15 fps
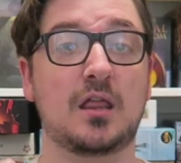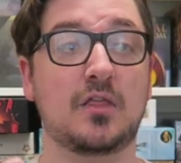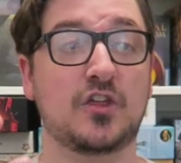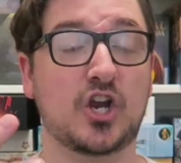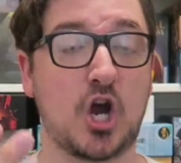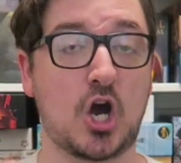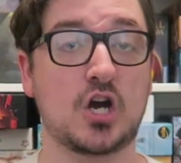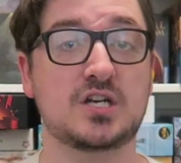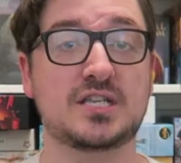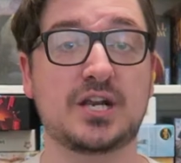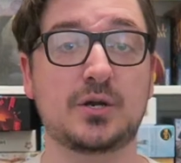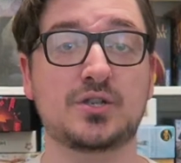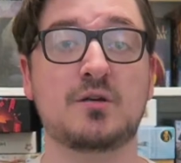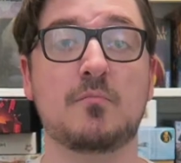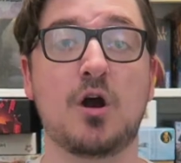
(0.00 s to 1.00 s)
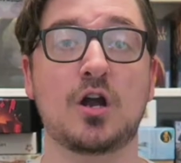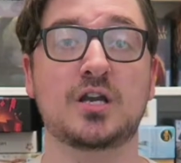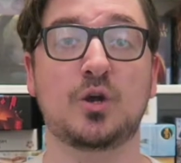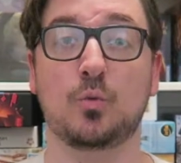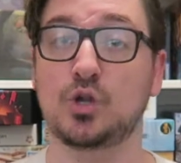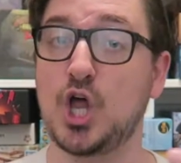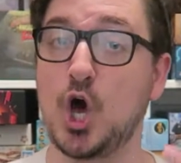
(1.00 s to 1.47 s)
The cards that are in the
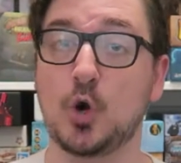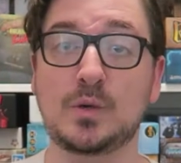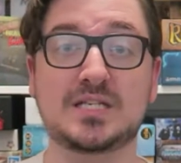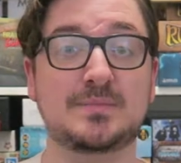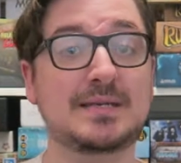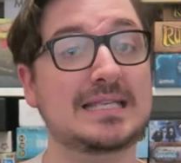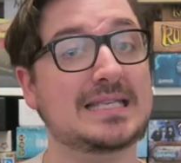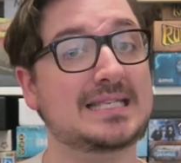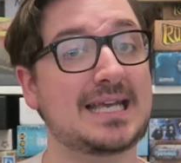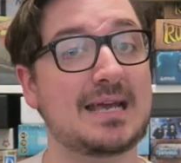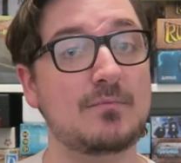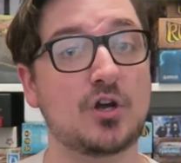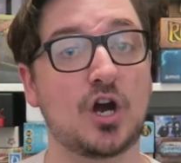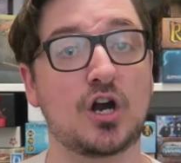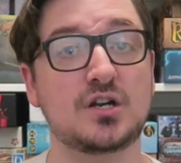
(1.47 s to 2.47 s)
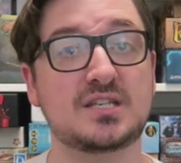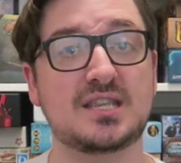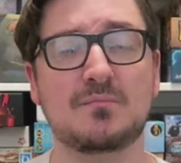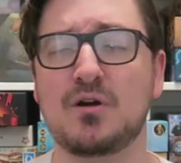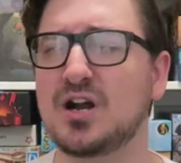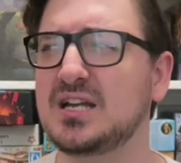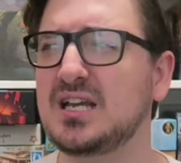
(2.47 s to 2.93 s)
market will always be the same cards in
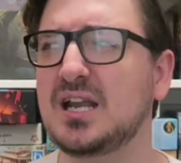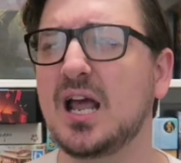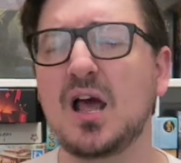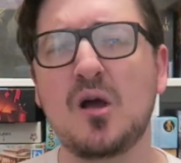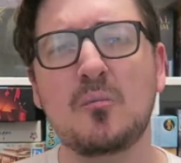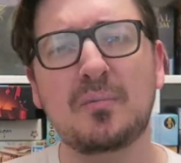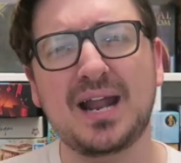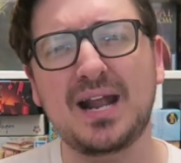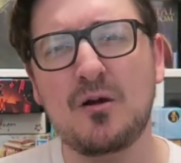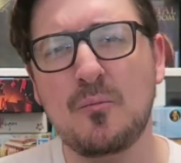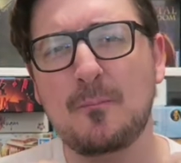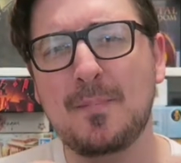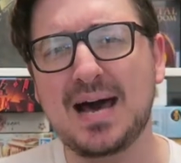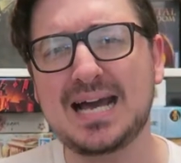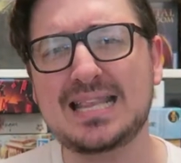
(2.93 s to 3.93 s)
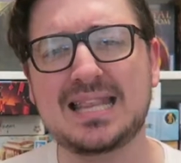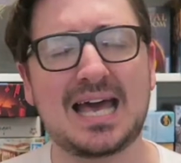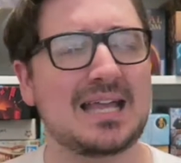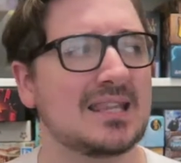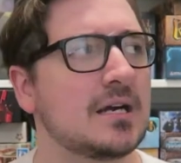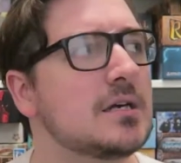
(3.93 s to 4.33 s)
the market, but I don't mind that.